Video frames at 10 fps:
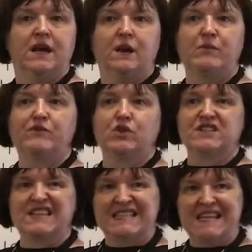and we've got
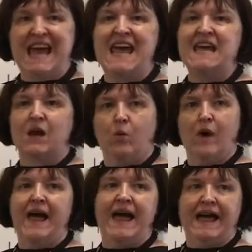to take
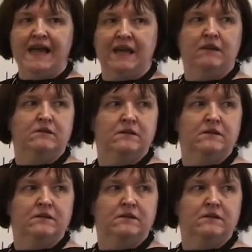away